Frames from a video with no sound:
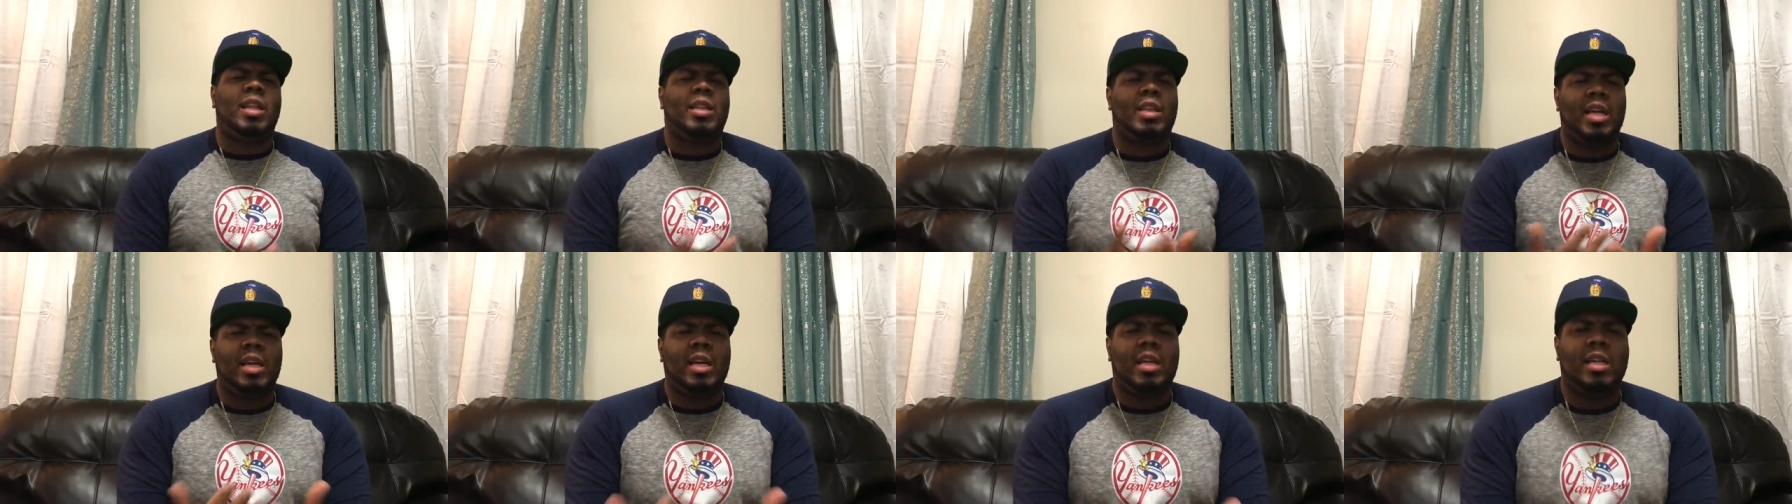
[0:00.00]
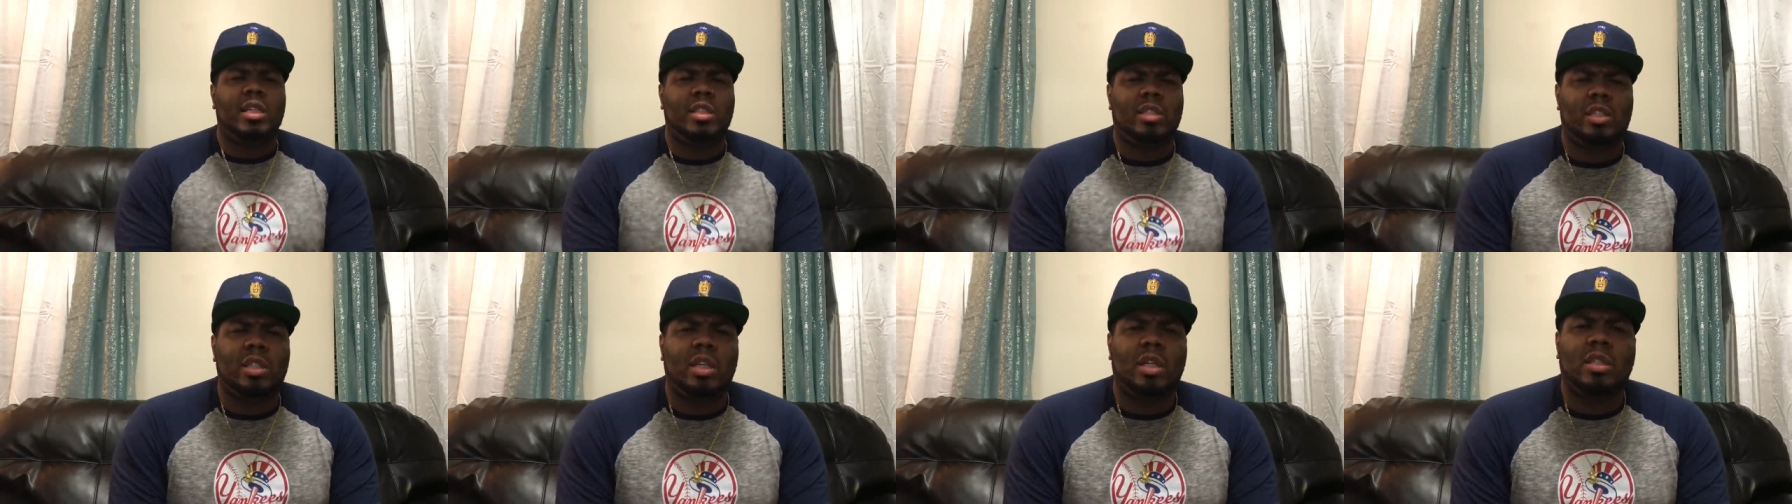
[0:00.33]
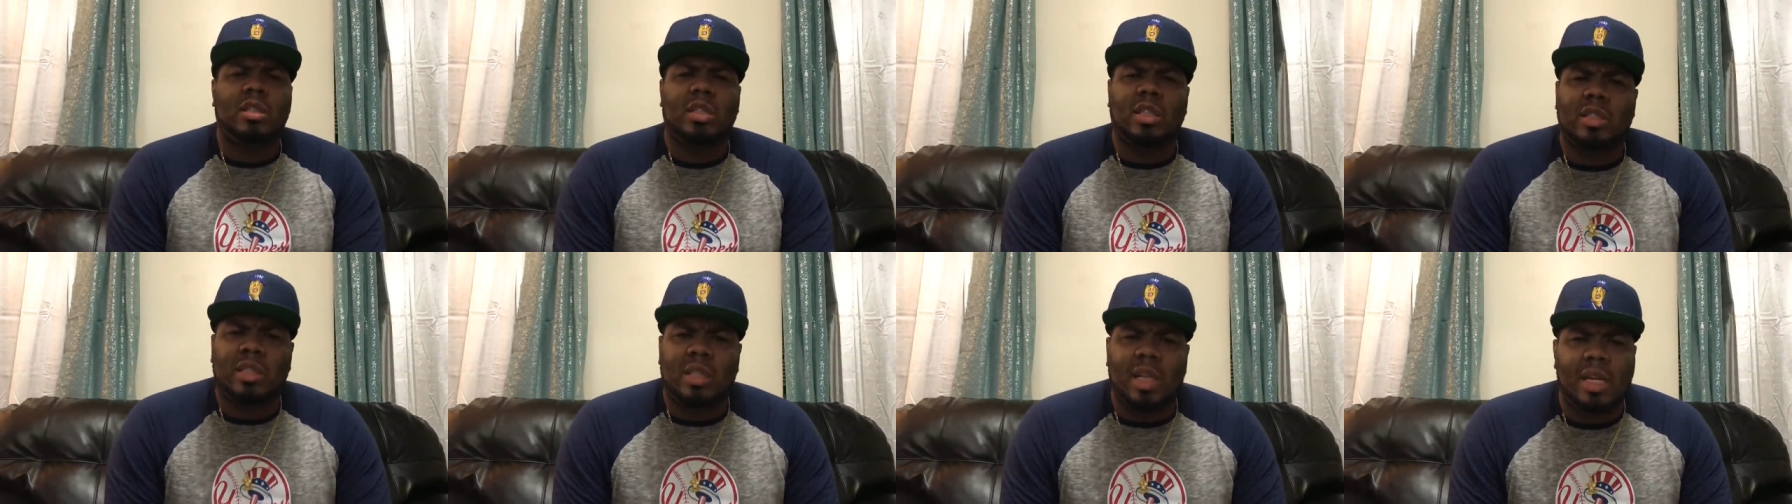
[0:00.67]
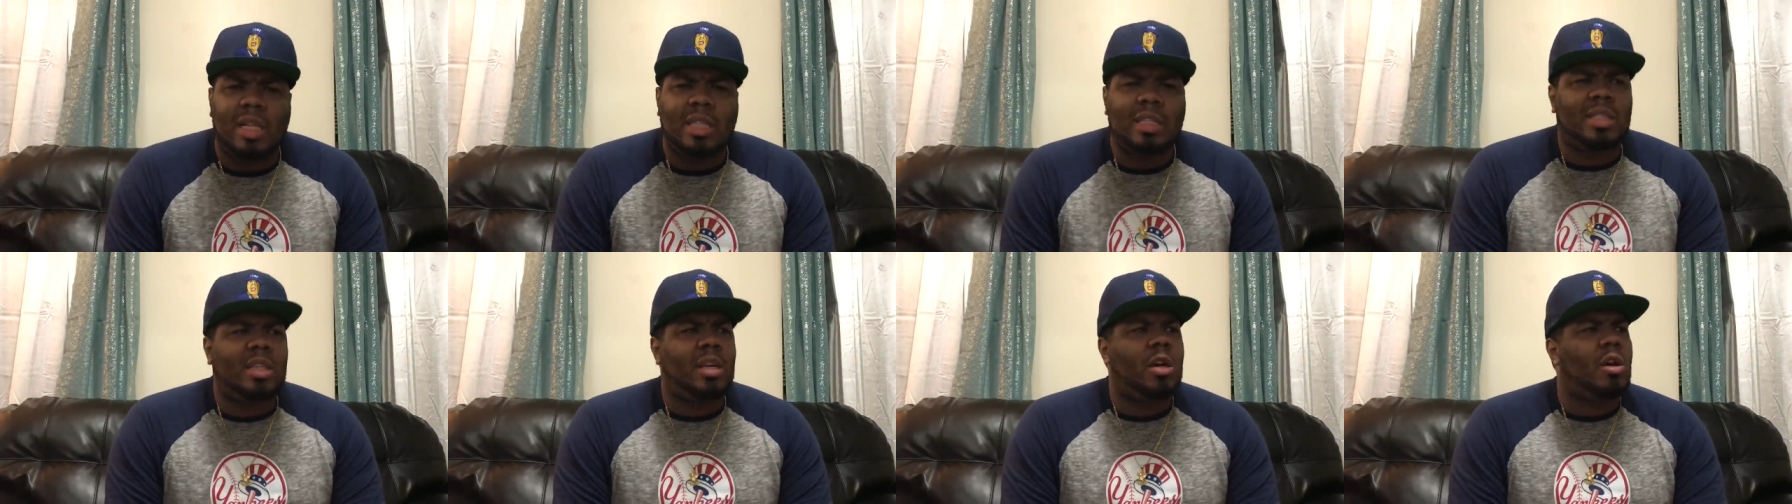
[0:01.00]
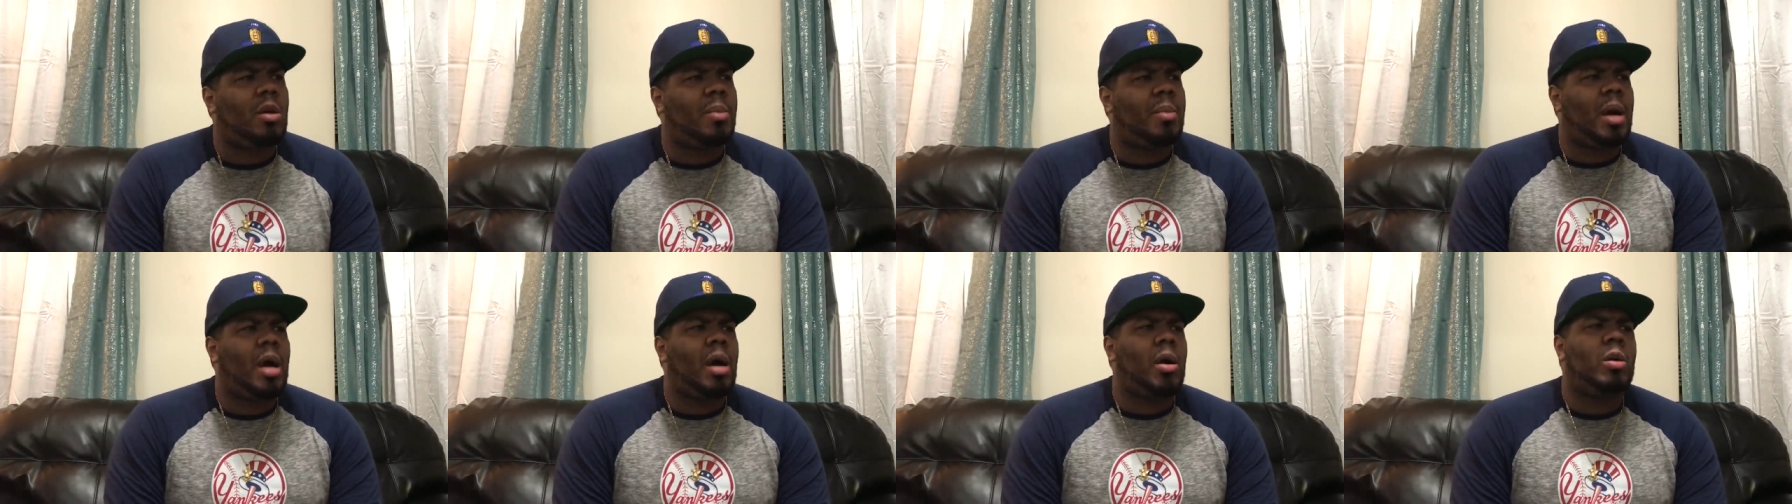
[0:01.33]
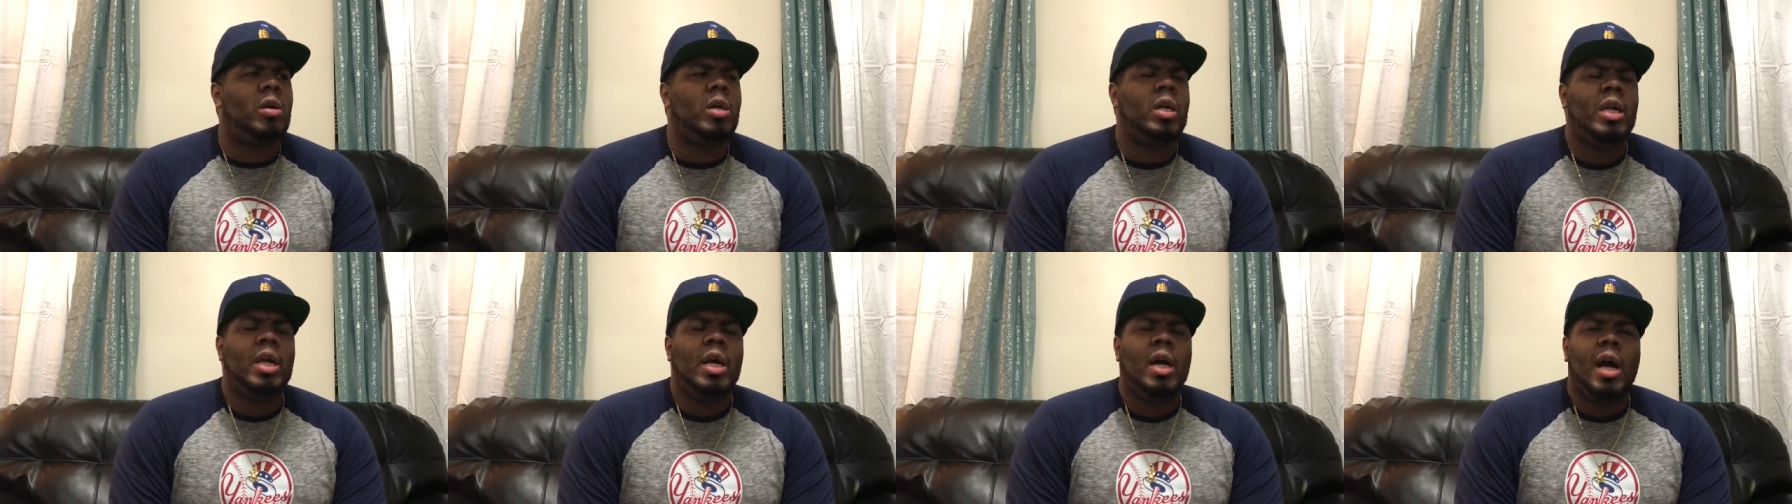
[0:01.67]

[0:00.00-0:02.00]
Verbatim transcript: I think he should just at least hear him out,